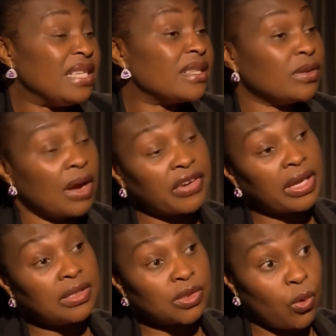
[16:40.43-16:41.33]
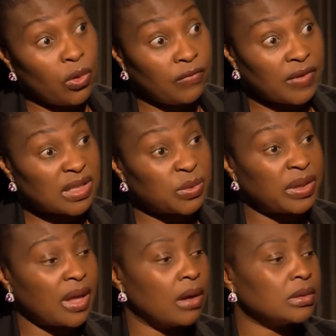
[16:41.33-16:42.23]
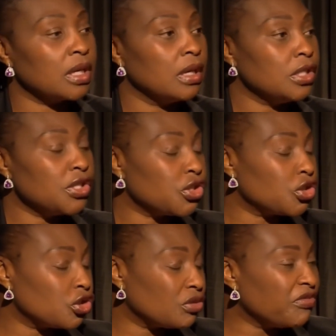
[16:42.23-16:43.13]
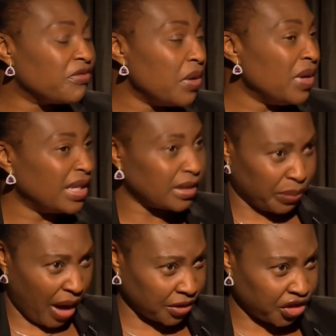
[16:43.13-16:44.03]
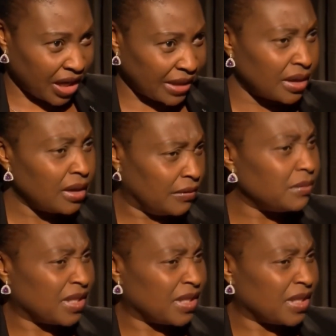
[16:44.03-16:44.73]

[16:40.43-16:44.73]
be South Africans, all of us, without very little bloodshed.